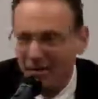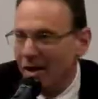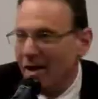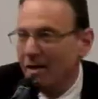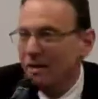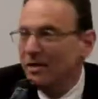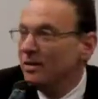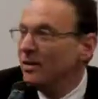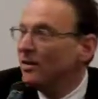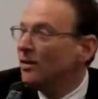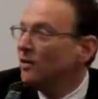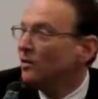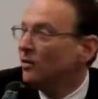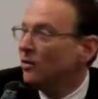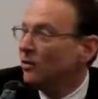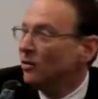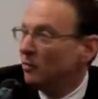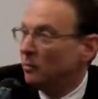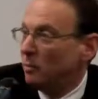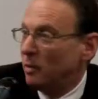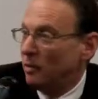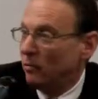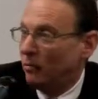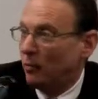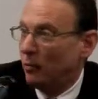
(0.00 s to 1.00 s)
They didn't
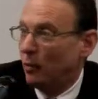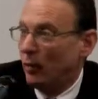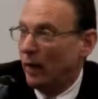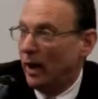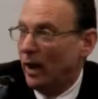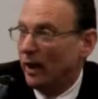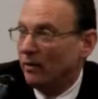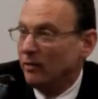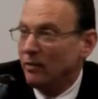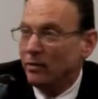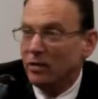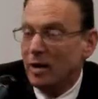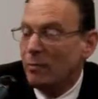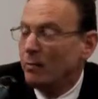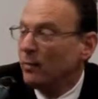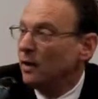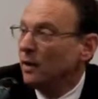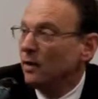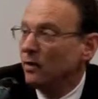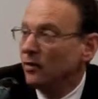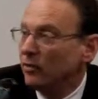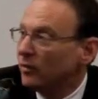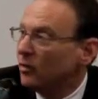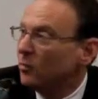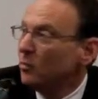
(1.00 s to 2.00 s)
exist before that. And
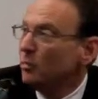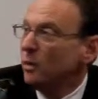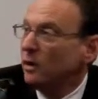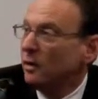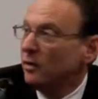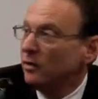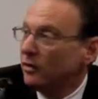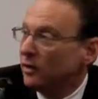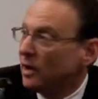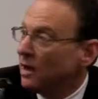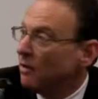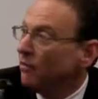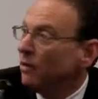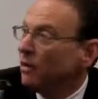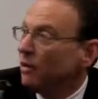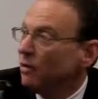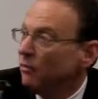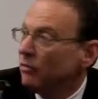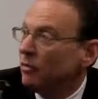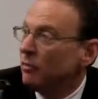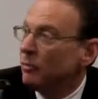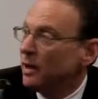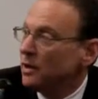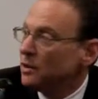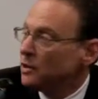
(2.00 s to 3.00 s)
something as simple as giving
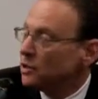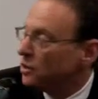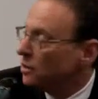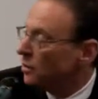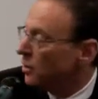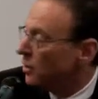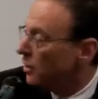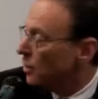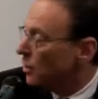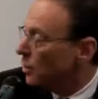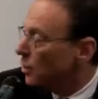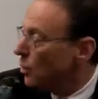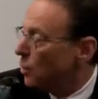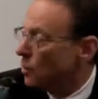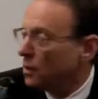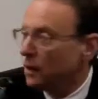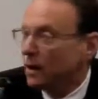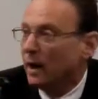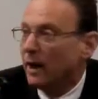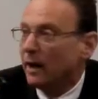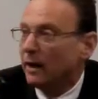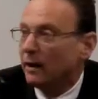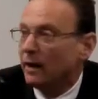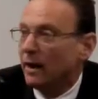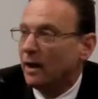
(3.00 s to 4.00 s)
information on a corner
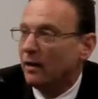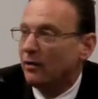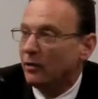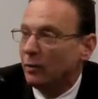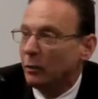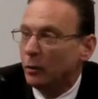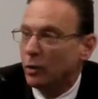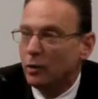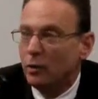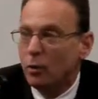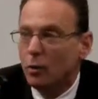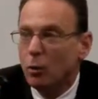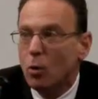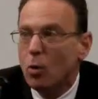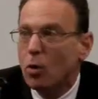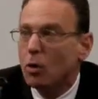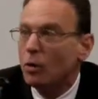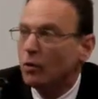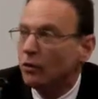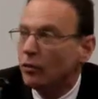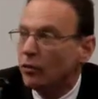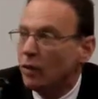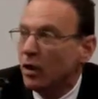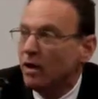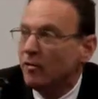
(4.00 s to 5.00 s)
like that, so when you
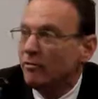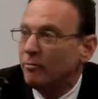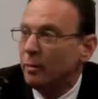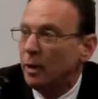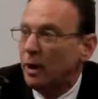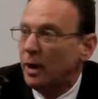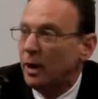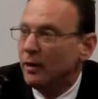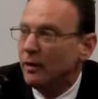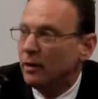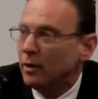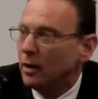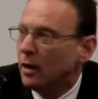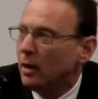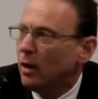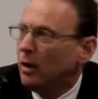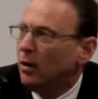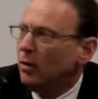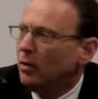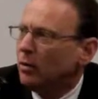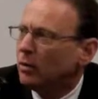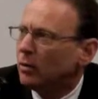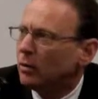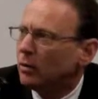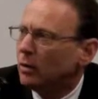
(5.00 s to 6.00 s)
walk or drive by, you go,
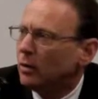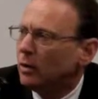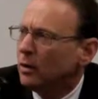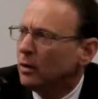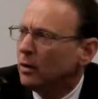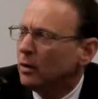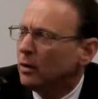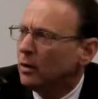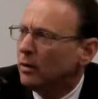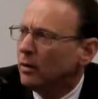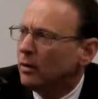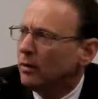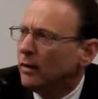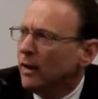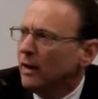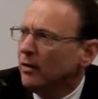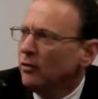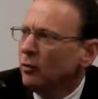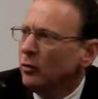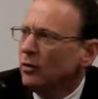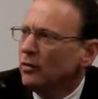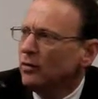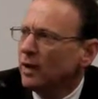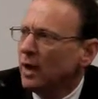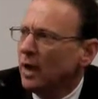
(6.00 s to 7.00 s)
oh,
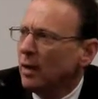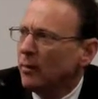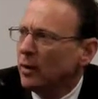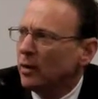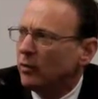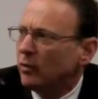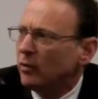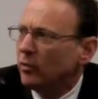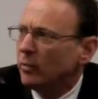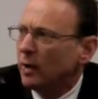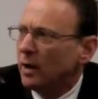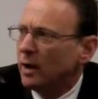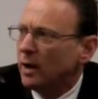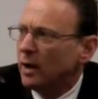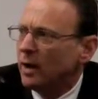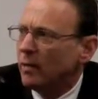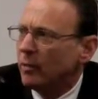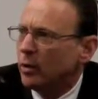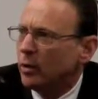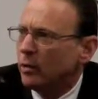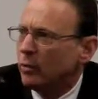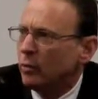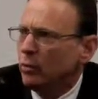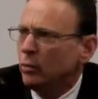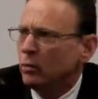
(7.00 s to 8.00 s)
that's what's coming to my
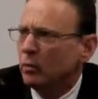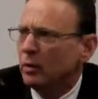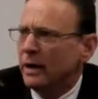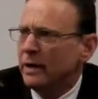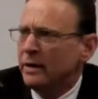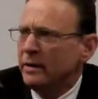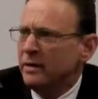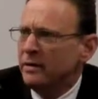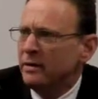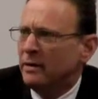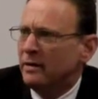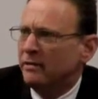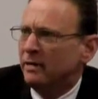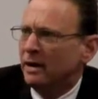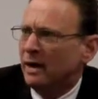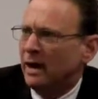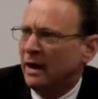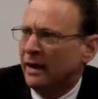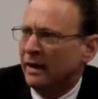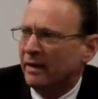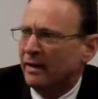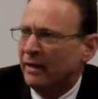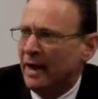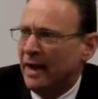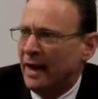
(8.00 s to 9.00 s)
neighborhood. Ooh, I don't know if I
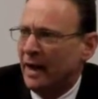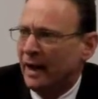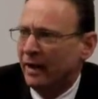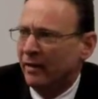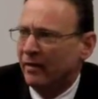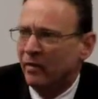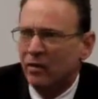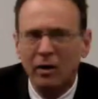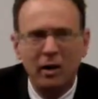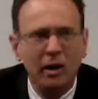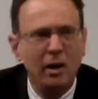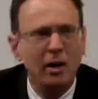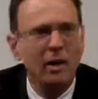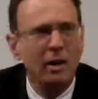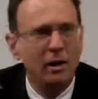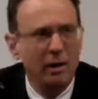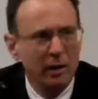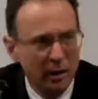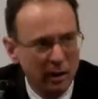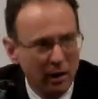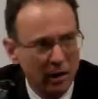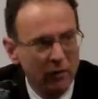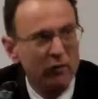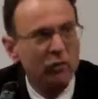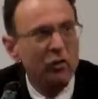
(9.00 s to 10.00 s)
like that.
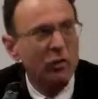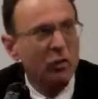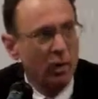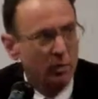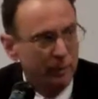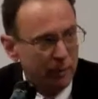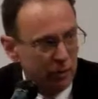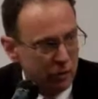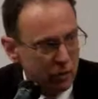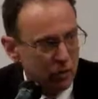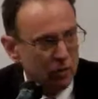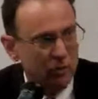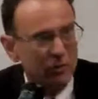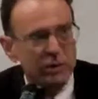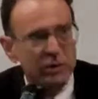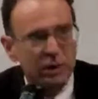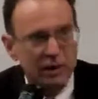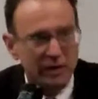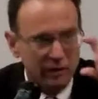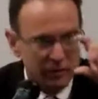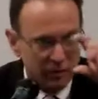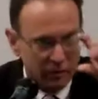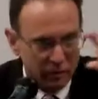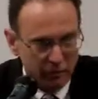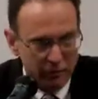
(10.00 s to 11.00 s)
It gives you an
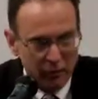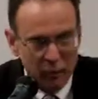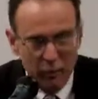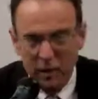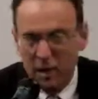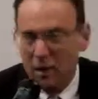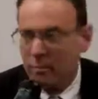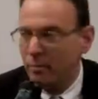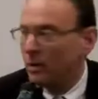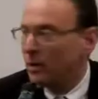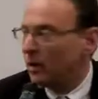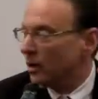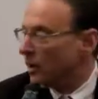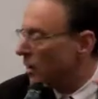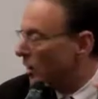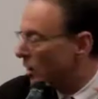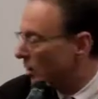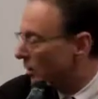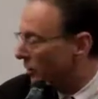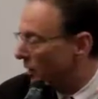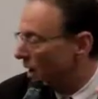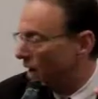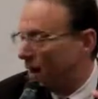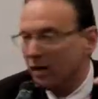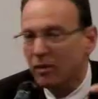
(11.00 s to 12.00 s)
opportunity, there's a phone number, a
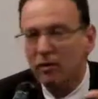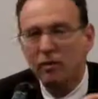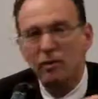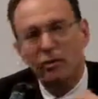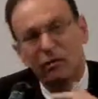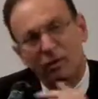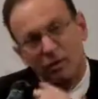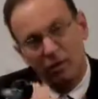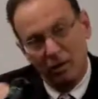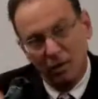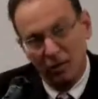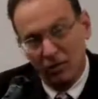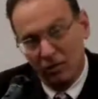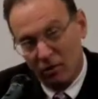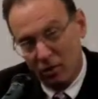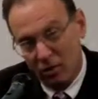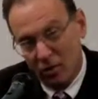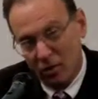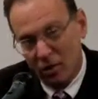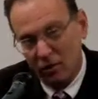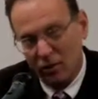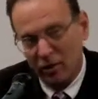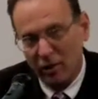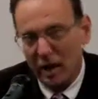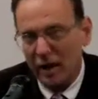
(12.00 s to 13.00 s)
contact, use the
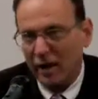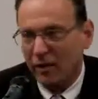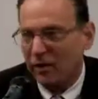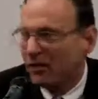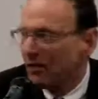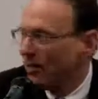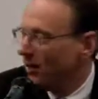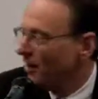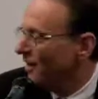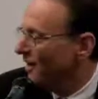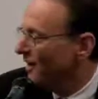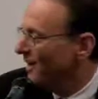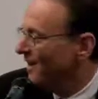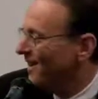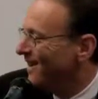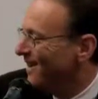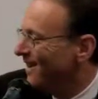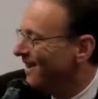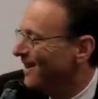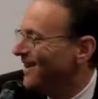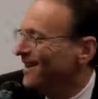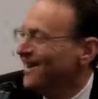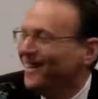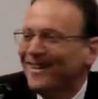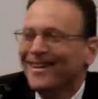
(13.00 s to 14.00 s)
contact.
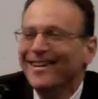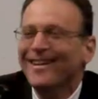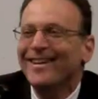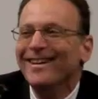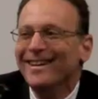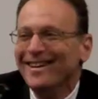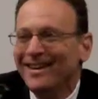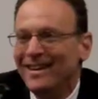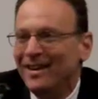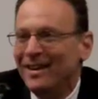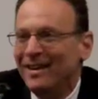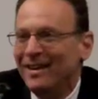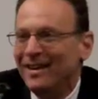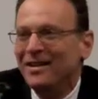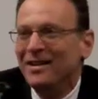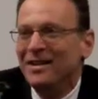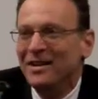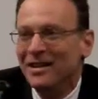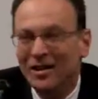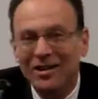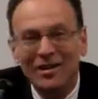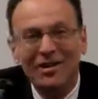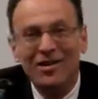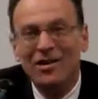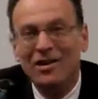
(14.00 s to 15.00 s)

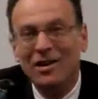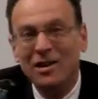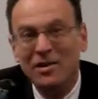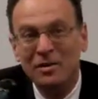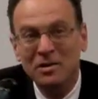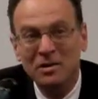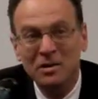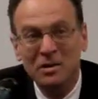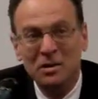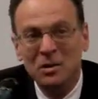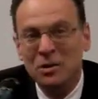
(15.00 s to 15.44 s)
You go and